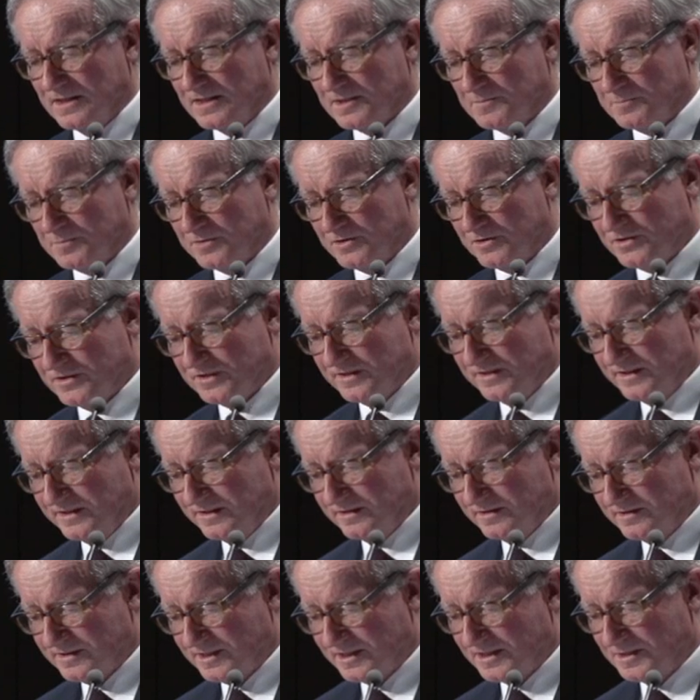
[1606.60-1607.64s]
As Percy
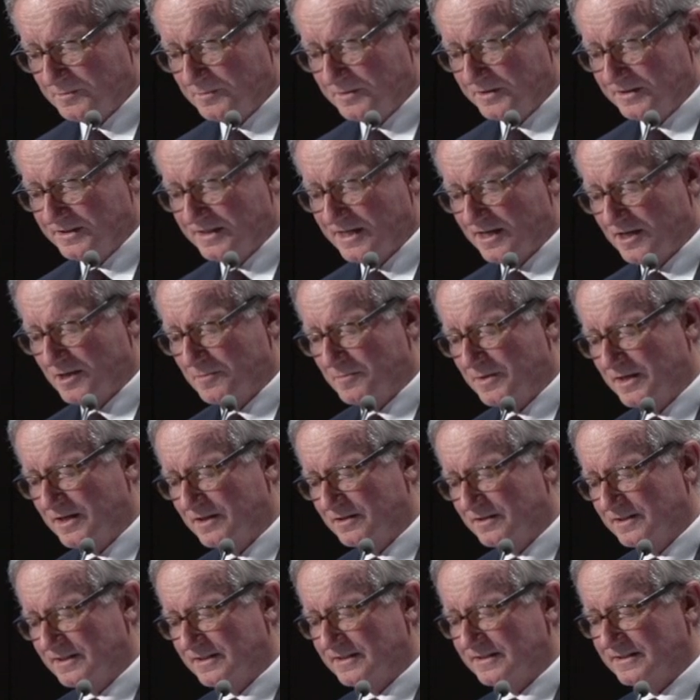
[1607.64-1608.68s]
Neal said to me in Yarrabah
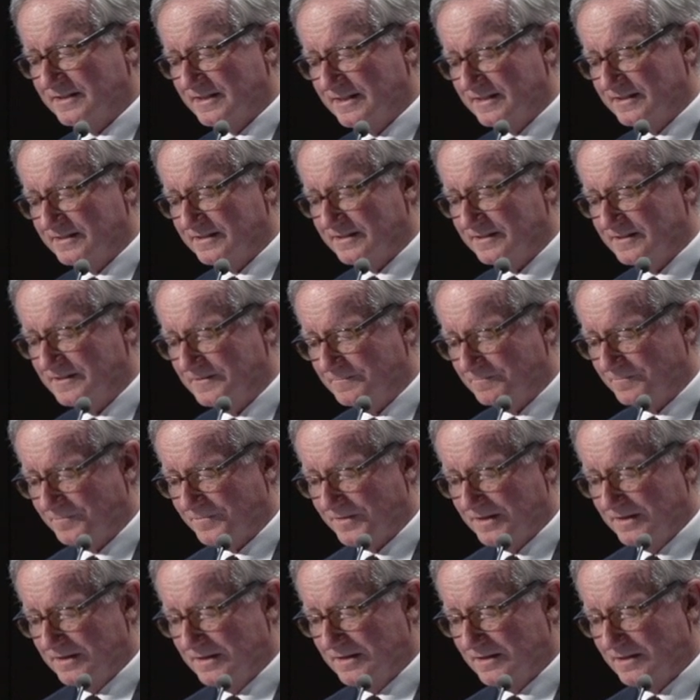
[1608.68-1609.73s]
in 1980,
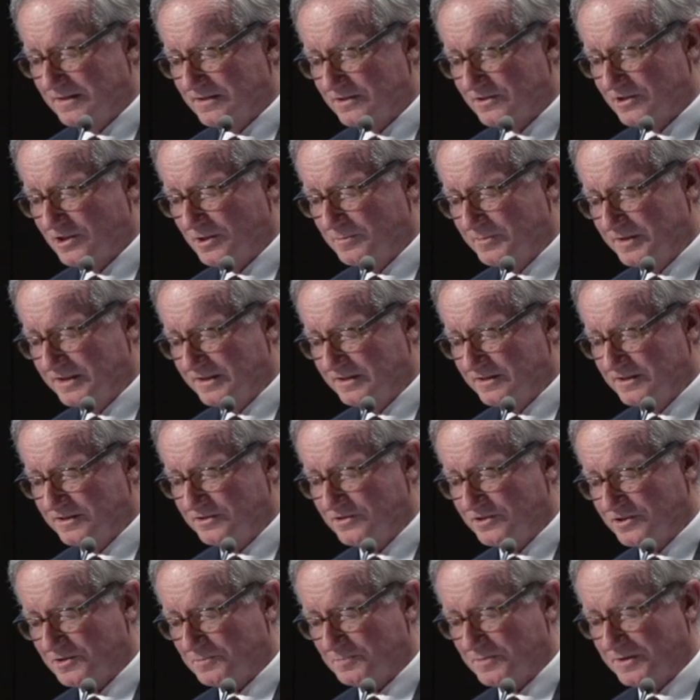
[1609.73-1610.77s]
and so many
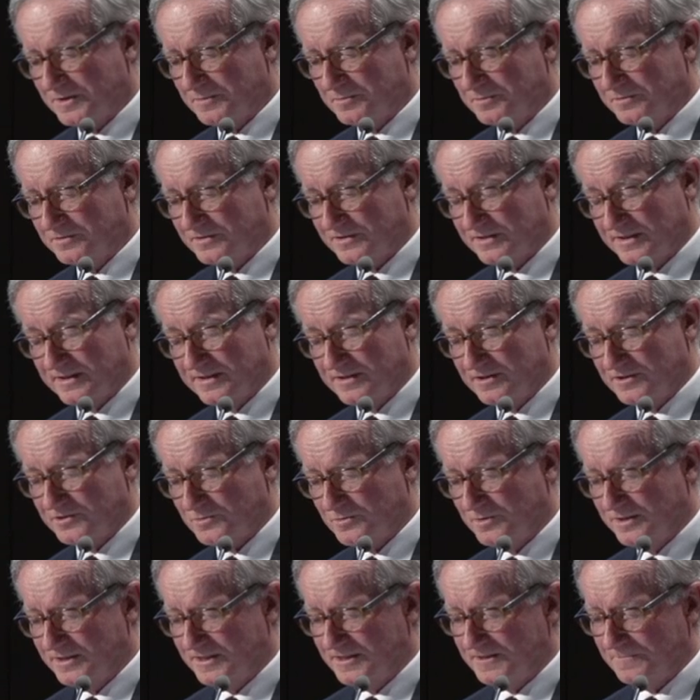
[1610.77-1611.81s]
Indigenous people said
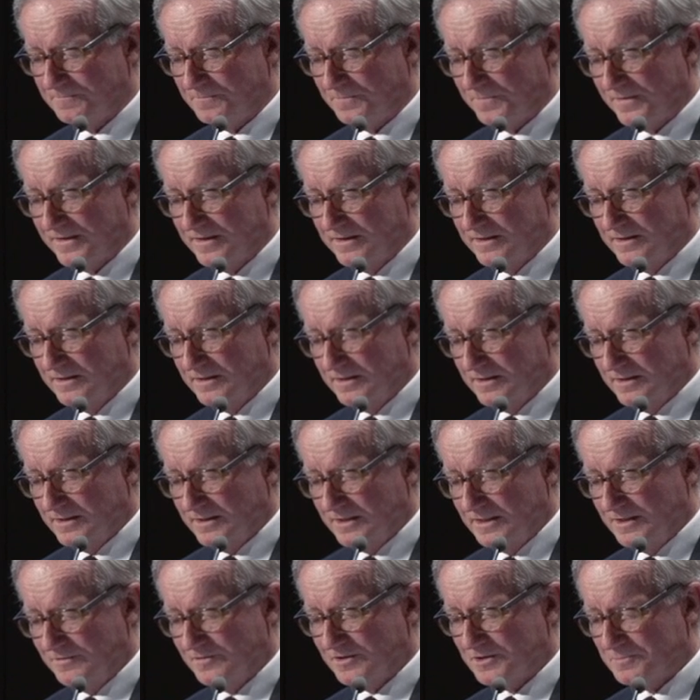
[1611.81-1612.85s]
elsewhere,
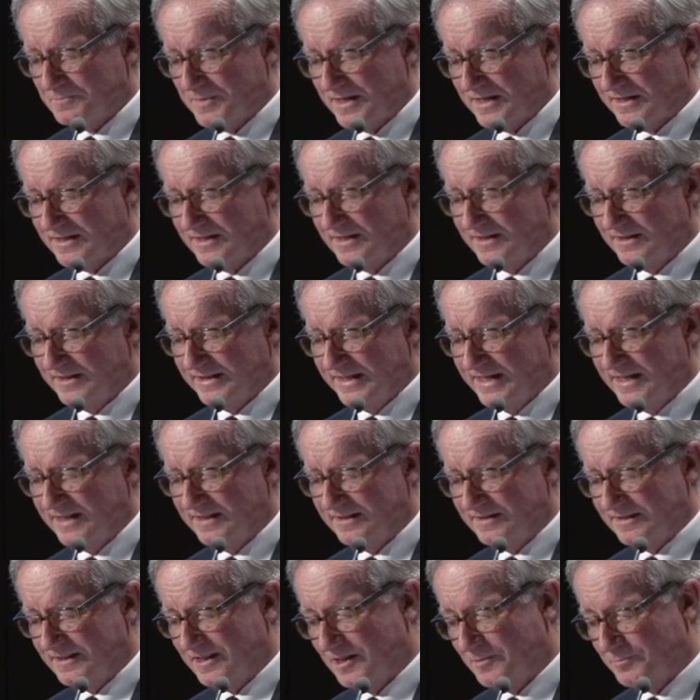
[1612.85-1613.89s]
give us back our
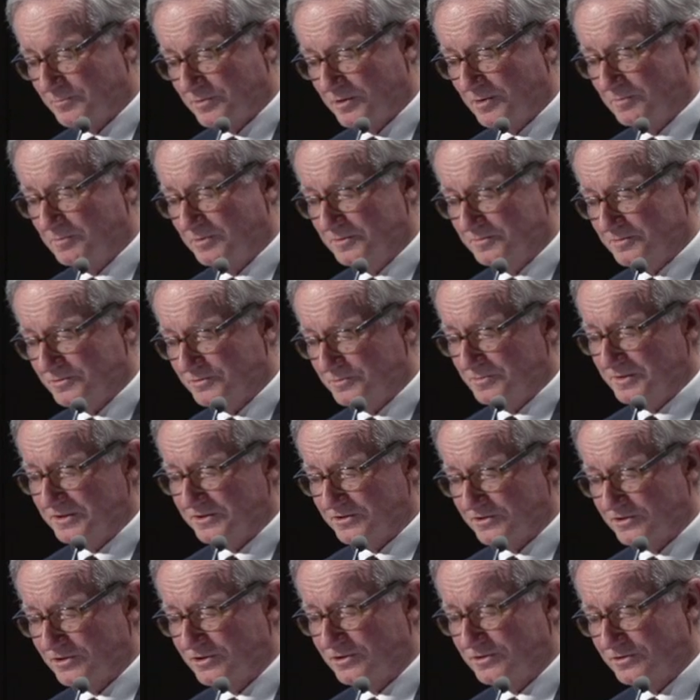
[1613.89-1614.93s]
land and our problems will be
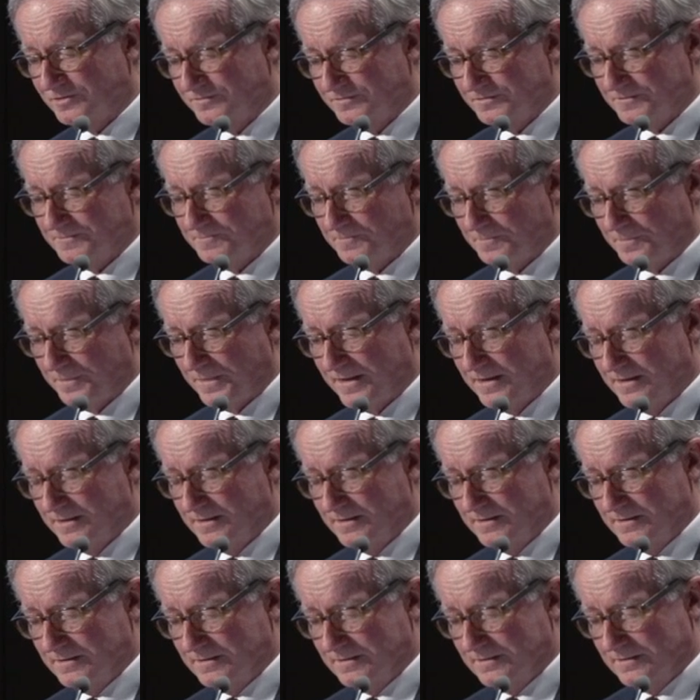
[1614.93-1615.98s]
solved.
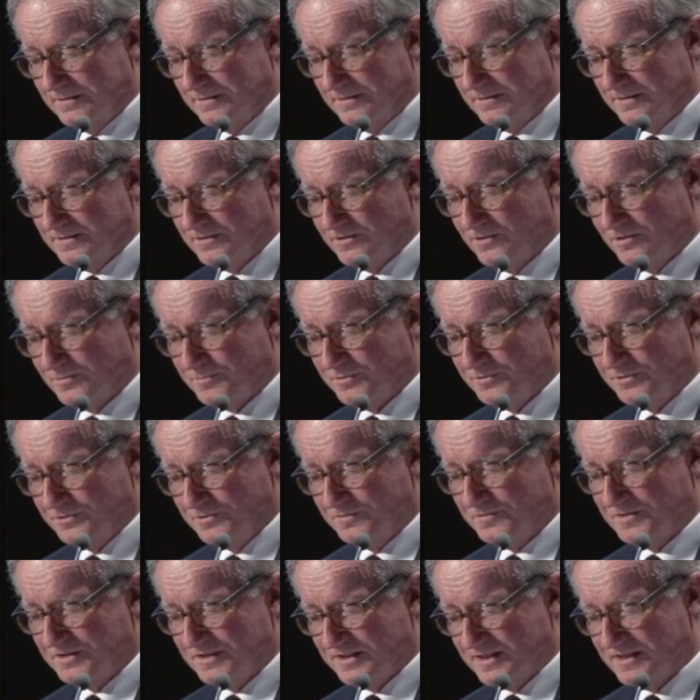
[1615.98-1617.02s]
It's not
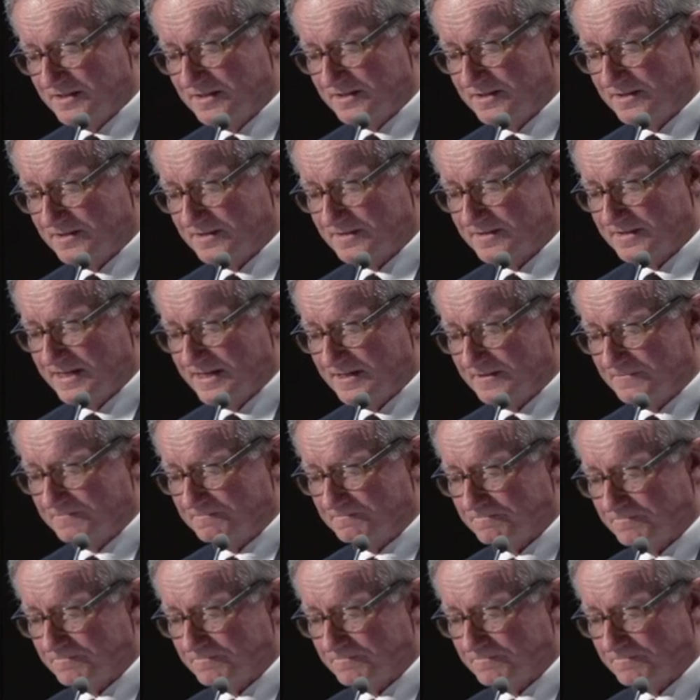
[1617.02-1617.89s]
proved as easy as that.